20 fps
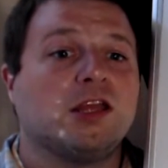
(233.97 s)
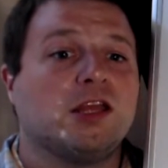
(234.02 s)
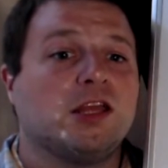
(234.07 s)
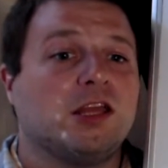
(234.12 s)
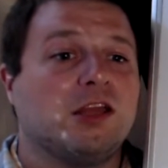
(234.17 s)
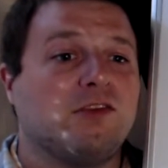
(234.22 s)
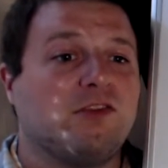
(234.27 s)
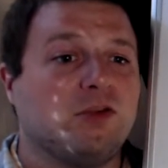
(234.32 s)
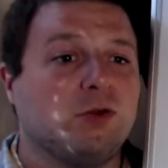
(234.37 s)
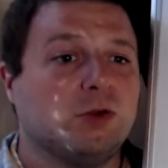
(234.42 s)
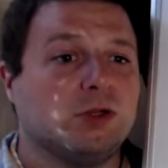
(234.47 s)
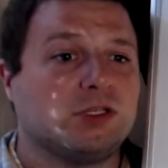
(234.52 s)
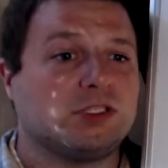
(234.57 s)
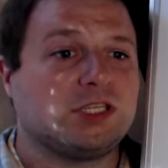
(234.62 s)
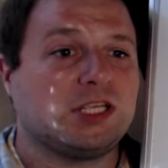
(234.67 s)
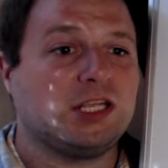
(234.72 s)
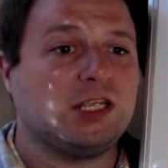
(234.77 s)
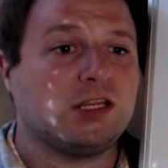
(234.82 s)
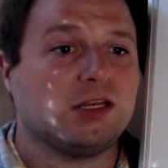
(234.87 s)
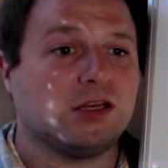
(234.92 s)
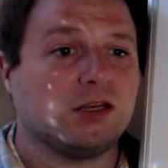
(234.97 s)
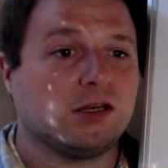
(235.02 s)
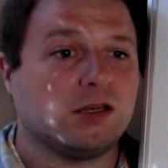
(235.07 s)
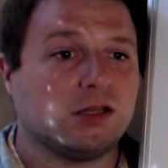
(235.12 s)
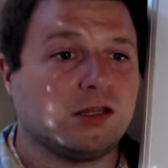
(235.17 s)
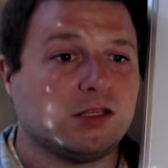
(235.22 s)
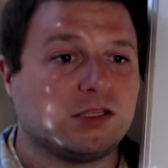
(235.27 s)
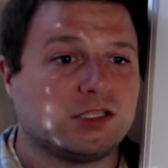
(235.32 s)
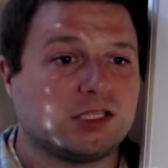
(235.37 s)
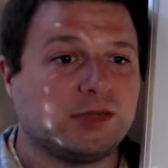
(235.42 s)
If you attend
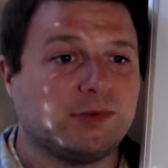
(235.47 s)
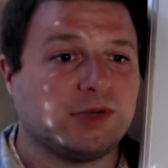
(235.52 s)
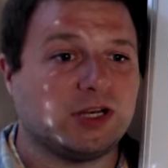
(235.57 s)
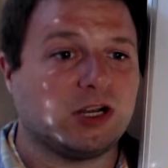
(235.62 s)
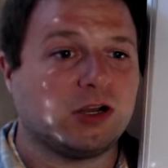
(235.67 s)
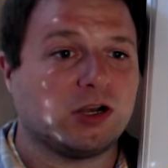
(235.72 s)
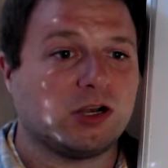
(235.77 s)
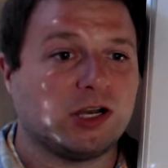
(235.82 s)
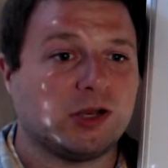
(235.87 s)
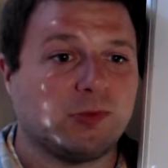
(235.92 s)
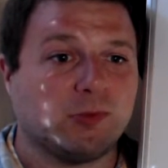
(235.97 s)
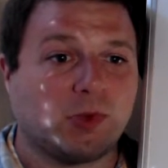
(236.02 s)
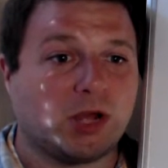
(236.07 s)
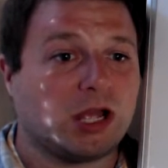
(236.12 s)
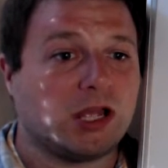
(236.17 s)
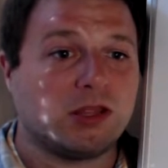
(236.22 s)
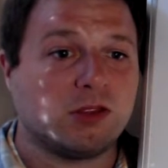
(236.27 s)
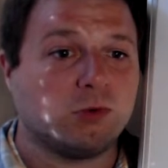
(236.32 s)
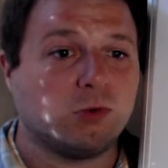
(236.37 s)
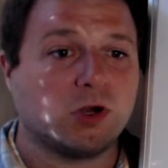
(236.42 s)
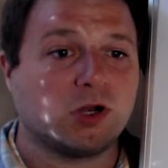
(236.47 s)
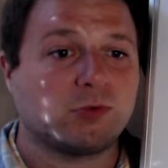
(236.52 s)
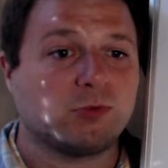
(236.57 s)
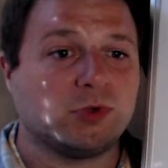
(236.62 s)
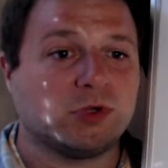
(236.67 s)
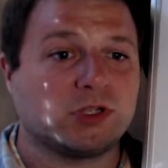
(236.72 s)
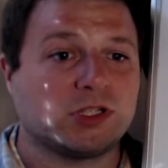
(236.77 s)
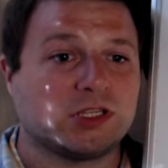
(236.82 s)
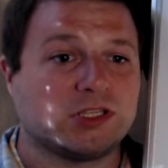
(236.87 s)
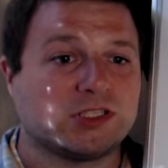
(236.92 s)
the seminar and buy the
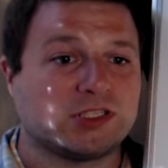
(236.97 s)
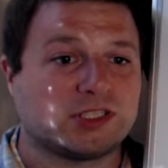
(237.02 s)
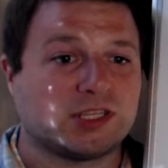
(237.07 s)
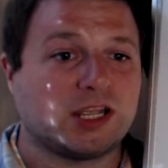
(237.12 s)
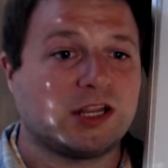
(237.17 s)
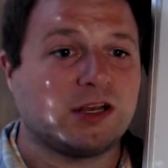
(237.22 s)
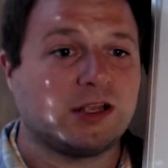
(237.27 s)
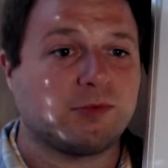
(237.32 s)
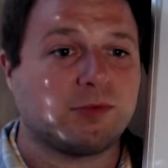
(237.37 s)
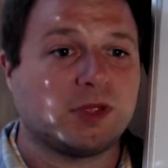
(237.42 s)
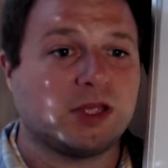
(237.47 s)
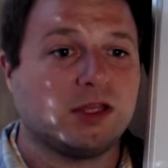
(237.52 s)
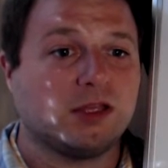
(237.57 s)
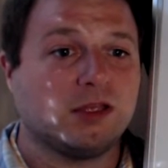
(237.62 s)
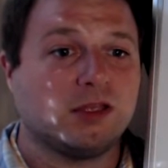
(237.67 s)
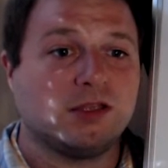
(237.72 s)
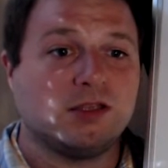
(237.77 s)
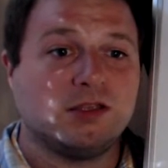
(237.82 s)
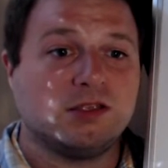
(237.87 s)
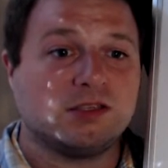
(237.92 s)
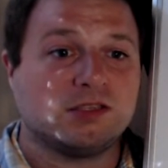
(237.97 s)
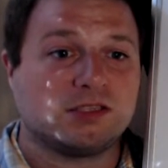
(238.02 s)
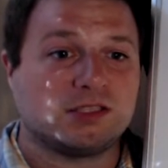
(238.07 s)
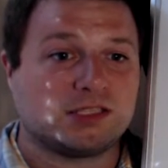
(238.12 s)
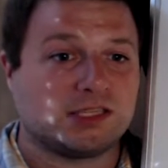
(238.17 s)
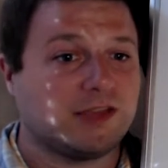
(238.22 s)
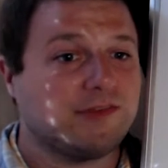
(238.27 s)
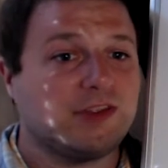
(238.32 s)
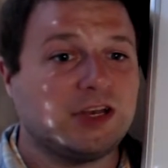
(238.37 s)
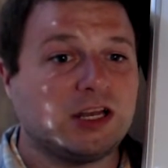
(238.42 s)
workbook and sign up
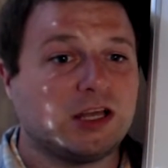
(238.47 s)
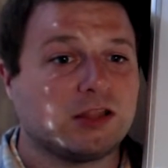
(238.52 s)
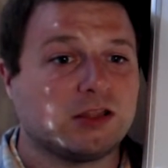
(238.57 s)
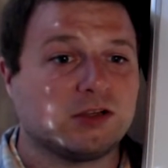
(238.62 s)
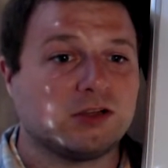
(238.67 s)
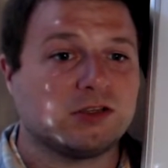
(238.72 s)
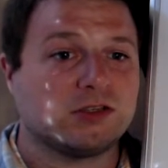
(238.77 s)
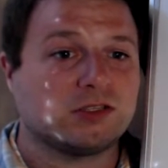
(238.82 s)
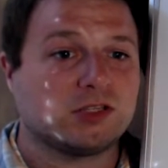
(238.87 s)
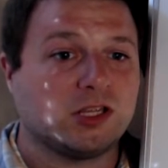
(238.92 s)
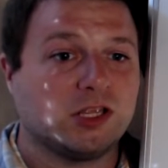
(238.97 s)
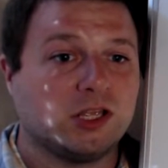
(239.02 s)
7 others,